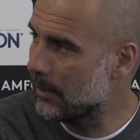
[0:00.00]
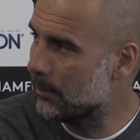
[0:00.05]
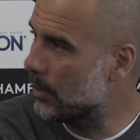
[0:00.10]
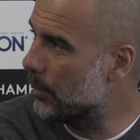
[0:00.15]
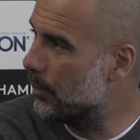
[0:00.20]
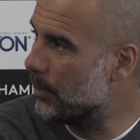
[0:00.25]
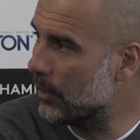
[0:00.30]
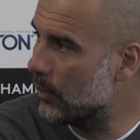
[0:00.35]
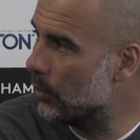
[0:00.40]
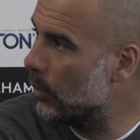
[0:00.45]

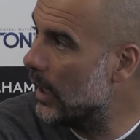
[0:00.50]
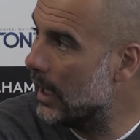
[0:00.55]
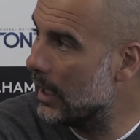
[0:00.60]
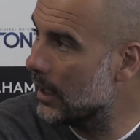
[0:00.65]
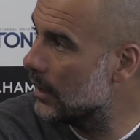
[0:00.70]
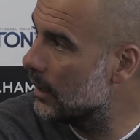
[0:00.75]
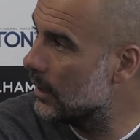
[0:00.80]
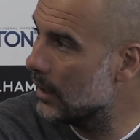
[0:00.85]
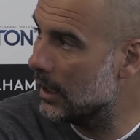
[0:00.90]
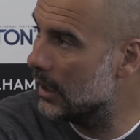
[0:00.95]
Prepare
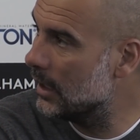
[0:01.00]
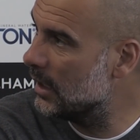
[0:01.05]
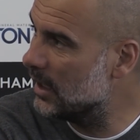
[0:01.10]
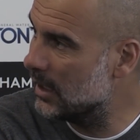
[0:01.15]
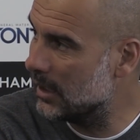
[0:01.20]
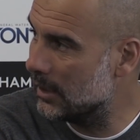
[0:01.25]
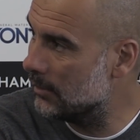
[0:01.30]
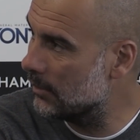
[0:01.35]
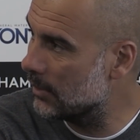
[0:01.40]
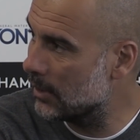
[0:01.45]
well and,
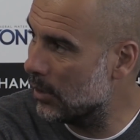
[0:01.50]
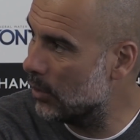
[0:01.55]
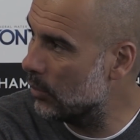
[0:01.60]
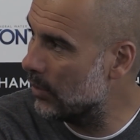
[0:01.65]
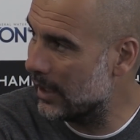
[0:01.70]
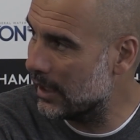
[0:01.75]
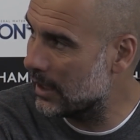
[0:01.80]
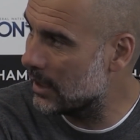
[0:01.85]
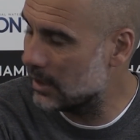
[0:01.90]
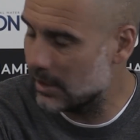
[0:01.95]
and go
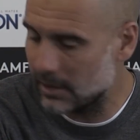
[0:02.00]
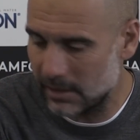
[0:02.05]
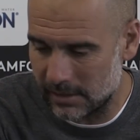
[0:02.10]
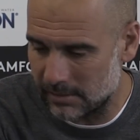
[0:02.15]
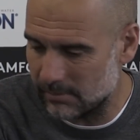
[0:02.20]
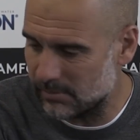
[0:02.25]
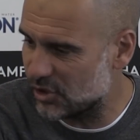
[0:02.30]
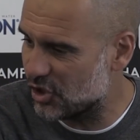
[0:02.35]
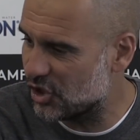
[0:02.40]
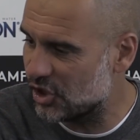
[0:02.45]
like a,
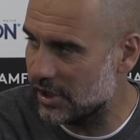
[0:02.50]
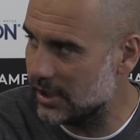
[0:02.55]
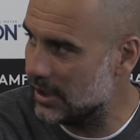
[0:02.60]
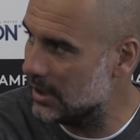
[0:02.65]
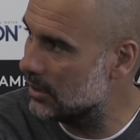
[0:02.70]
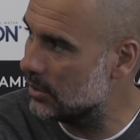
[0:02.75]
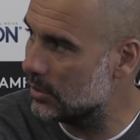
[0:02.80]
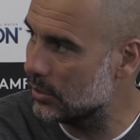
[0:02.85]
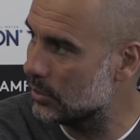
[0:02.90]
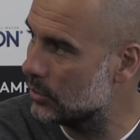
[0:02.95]
a
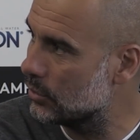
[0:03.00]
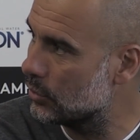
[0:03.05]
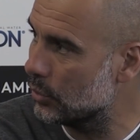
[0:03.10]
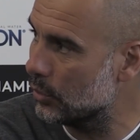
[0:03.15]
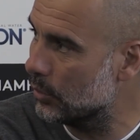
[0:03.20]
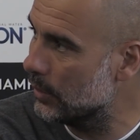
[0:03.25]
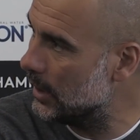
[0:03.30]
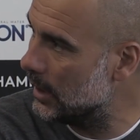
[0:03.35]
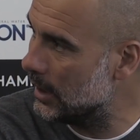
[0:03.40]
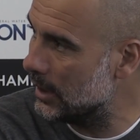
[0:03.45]
machine to, to
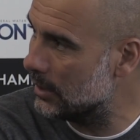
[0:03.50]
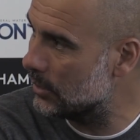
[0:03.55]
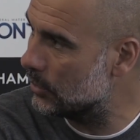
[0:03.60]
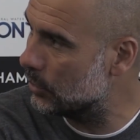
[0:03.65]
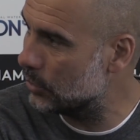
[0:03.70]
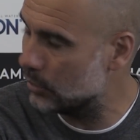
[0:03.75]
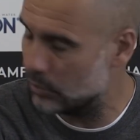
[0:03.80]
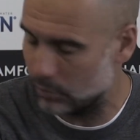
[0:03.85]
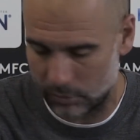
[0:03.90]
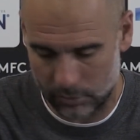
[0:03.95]
win,
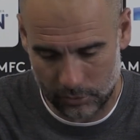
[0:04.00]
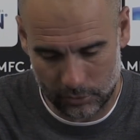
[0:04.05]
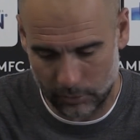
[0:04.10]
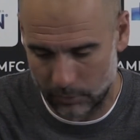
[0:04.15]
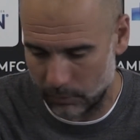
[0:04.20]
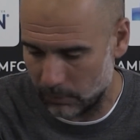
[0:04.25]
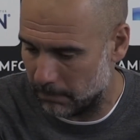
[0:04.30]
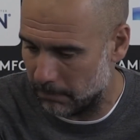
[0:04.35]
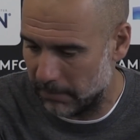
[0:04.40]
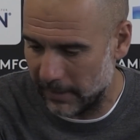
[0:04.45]
to,
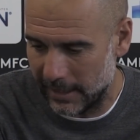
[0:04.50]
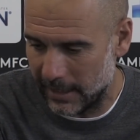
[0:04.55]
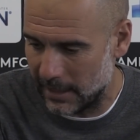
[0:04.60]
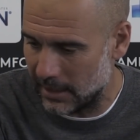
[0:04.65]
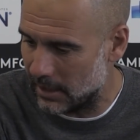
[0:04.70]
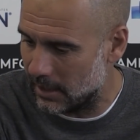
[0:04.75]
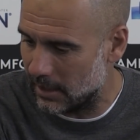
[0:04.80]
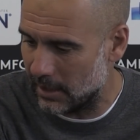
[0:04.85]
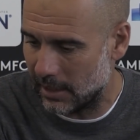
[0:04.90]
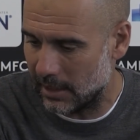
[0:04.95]
to
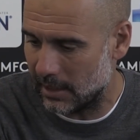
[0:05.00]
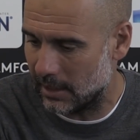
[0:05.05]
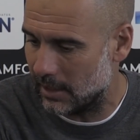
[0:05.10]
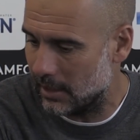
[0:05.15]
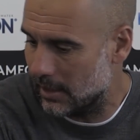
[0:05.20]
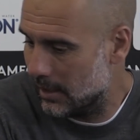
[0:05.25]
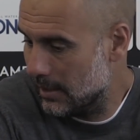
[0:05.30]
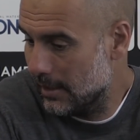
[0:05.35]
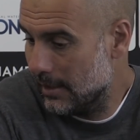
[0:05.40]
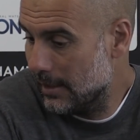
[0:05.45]
play,
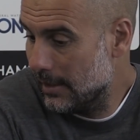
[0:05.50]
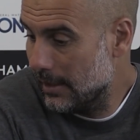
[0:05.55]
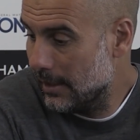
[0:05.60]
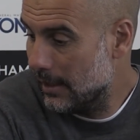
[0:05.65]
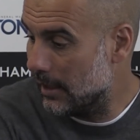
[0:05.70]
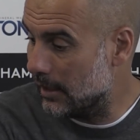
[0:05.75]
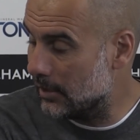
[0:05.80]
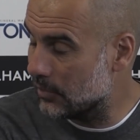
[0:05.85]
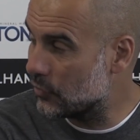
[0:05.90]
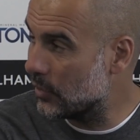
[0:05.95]
and
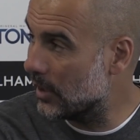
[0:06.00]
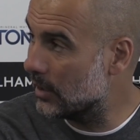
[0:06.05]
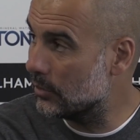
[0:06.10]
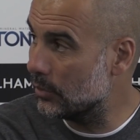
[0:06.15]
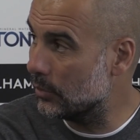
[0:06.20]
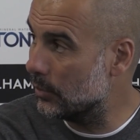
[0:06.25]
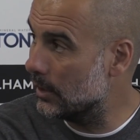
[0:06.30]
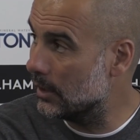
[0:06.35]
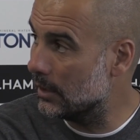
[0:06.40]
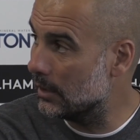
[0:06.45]
and try
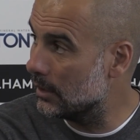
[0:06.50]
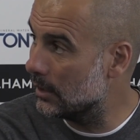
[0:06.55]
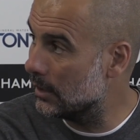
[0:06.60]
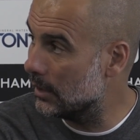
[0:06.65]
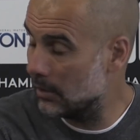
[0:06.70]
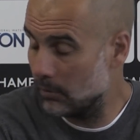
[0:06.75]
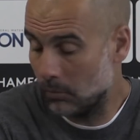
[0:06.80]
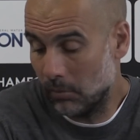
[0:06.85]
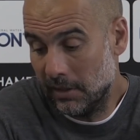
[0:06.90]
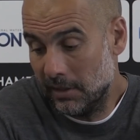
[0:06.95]
to win.
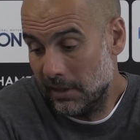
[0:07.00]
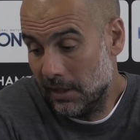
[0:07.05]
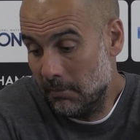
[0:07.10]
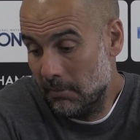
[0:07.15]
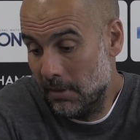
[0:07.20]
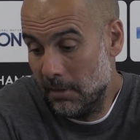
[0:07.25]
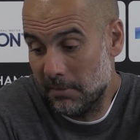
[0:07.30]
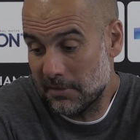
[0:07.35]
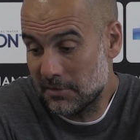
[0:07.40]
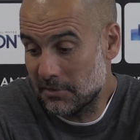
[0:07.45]
And one day
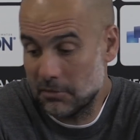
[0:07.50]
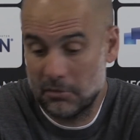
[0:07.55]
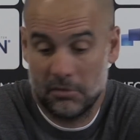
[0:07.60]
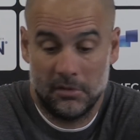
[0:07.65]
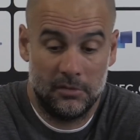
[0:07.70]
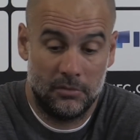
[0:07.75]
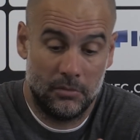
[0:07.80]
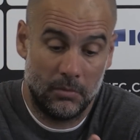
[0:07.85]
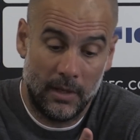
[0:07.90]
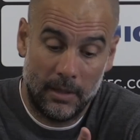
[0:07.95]
maybe it's not
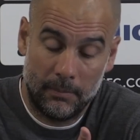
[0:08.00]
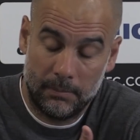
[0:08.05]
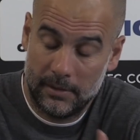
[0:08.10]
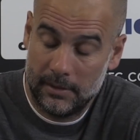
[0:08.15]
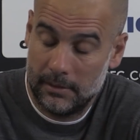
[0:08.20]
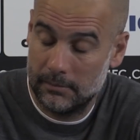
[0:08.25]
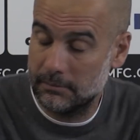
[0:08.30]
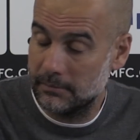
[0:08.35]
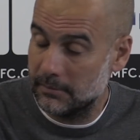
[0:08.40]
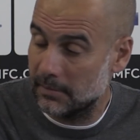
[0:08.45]
going to
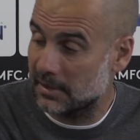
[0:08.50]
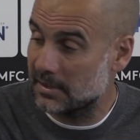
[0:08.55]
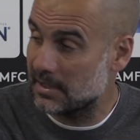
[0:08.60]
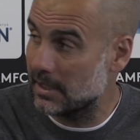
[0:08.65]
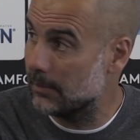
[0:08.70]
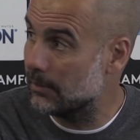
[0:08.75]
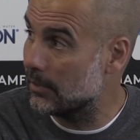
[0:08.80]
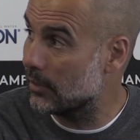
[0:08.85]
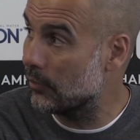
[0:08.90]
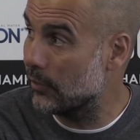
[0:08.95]
happen,
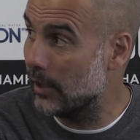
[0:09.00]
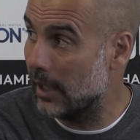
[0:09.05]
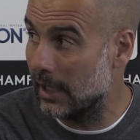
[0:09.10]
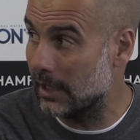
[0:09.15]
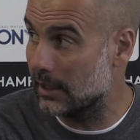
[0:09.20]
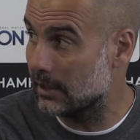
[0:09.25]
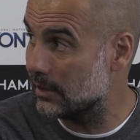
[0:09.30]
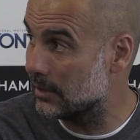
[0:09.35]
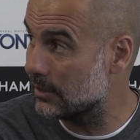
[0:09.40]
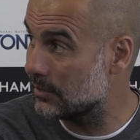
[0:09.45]
except the
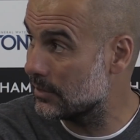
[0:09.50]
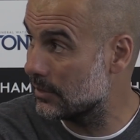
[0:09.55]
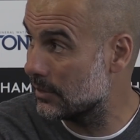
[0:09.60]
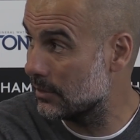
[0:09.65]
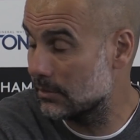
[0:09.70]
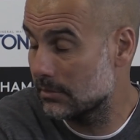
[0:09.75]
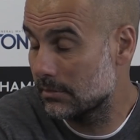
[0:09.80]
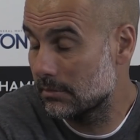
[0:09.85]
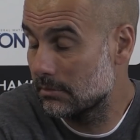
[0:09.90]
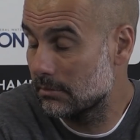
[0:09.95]
reality. So
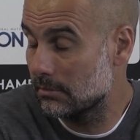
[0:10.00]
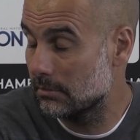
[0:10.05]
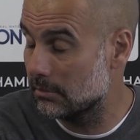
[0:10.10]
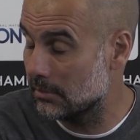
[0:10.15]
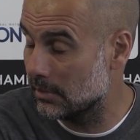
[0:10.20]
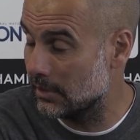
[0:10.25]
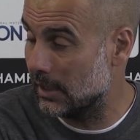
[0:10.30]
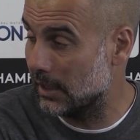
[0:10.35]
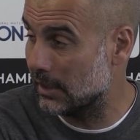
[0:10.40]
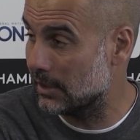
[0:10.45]

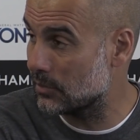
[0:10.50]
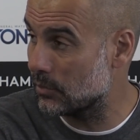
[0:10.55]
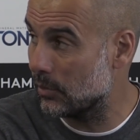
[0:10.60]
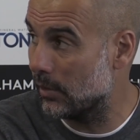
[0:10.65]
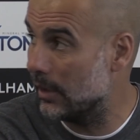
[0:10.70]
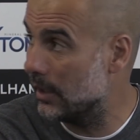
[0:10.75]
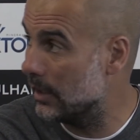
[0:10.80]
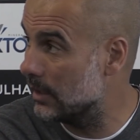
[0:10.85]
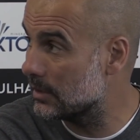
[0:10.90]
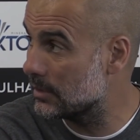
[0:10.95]
that is
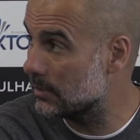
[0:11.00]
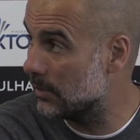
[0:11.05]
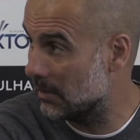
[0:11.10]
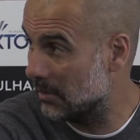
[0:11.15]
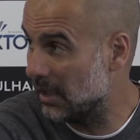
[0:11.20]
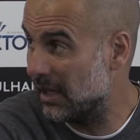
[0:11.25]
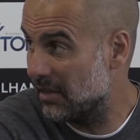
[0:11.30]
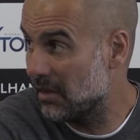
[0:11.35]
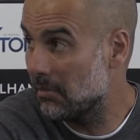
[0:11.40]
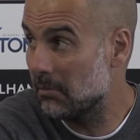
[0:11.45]
what it is.
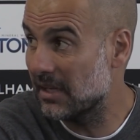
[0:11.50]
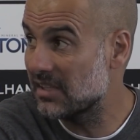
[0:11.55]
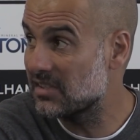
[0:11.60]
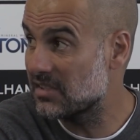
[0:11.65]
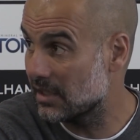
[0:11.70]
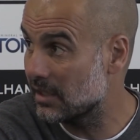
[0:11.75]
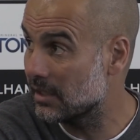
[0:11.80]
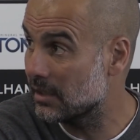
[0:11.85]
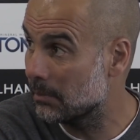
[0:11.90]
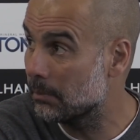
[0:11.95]
But I think
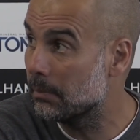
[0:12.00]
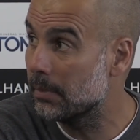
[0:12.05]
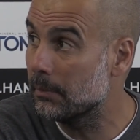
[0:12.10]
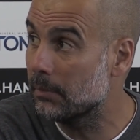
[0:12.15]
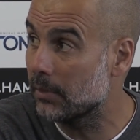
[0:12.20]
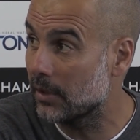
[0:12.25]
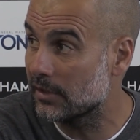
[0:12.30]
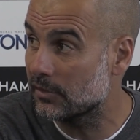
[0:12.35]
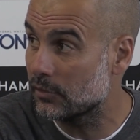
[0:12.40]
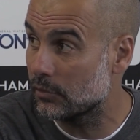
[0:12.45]
mentally the
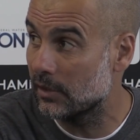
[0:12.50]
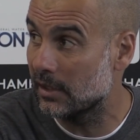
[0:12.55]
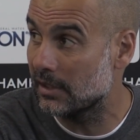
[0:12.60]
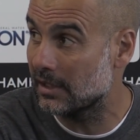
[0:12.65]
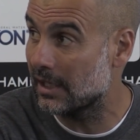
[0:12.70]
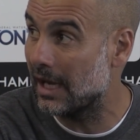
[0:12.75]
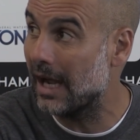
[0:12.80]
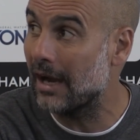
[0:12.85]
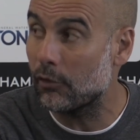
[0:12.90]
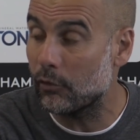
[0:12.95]
people is,
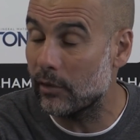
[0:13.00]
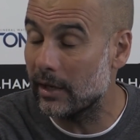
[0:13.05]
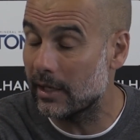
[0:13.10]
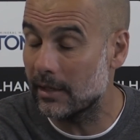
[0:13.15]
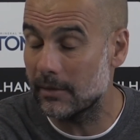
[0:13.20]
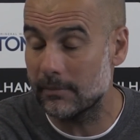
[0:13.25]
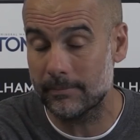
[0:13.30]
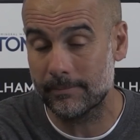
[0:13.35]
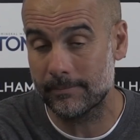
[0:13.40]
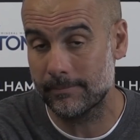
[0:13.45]
uh, are
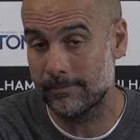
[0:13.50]
ready.